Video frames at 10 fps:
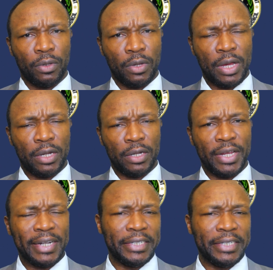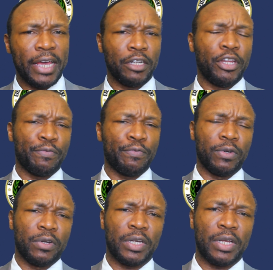and their
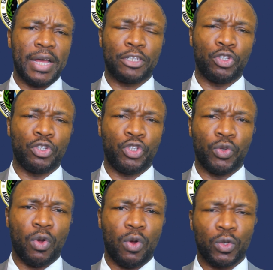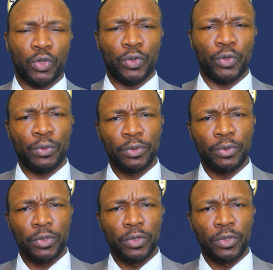daredevil attitude also
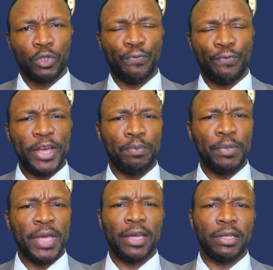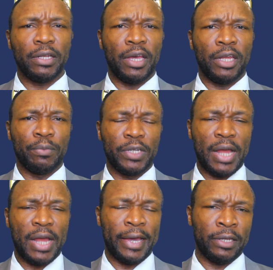to fight behind enemy
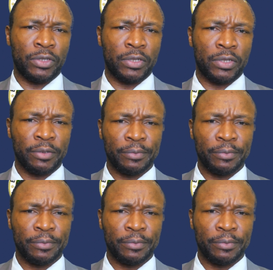lines